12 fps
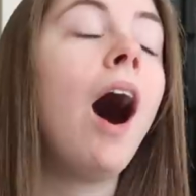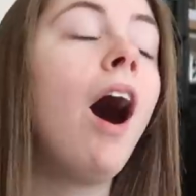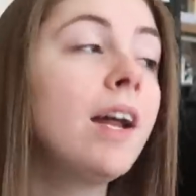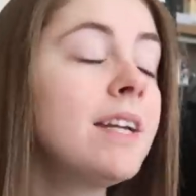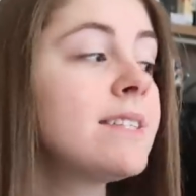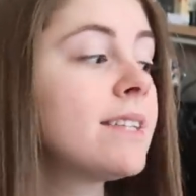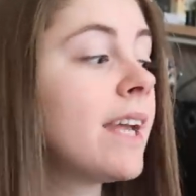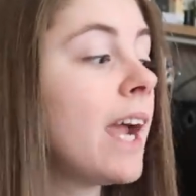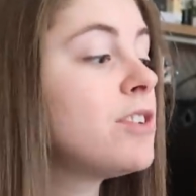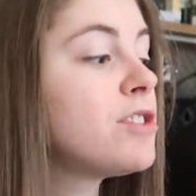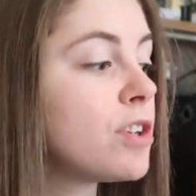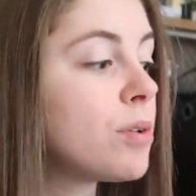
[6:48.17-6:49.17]
Honestly,
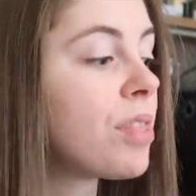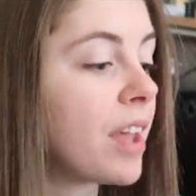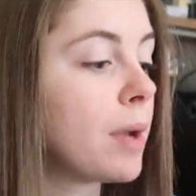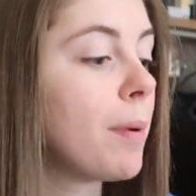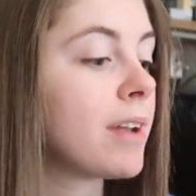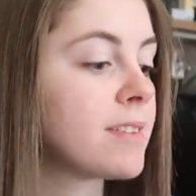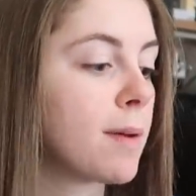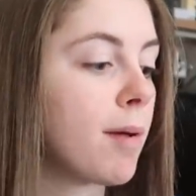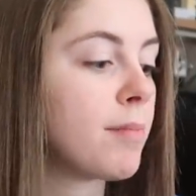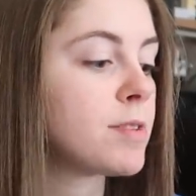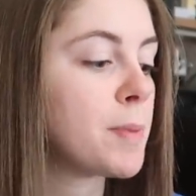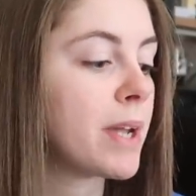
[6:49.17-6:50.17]
I do think about it
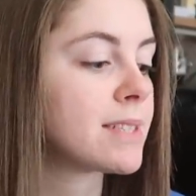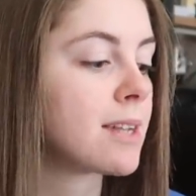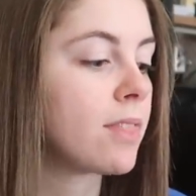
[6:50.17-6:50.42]
sometimes because